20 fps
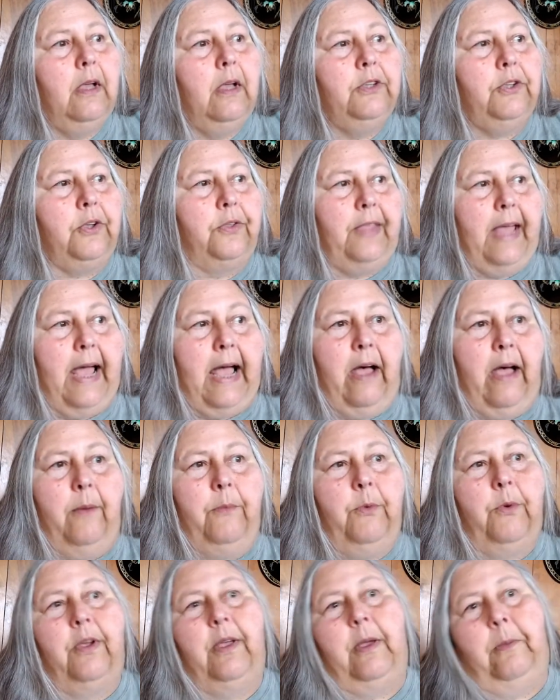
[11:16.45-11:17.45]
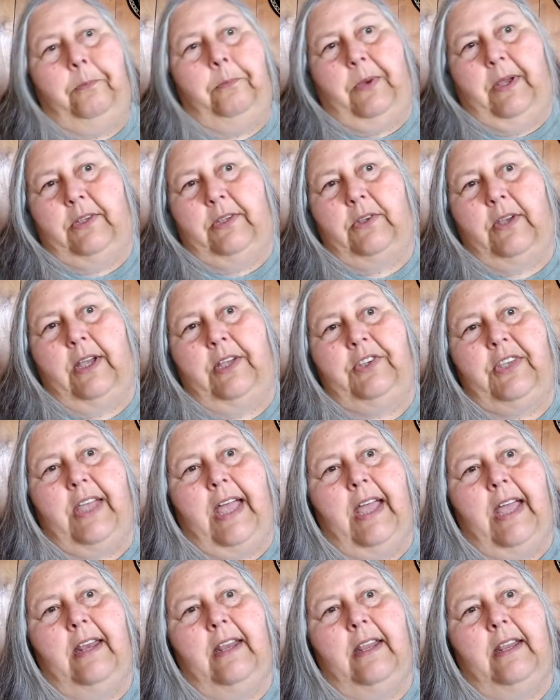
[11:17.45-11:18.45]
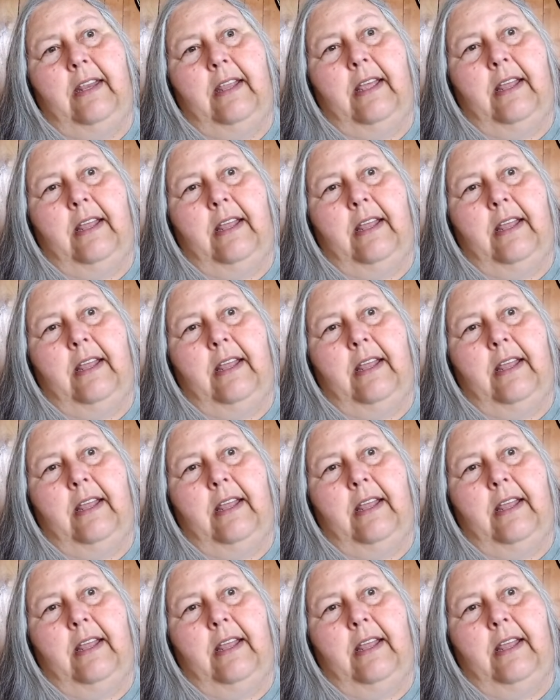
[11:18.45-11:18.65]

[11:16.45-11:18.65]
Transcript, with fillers: So now I'm really pissed. So I send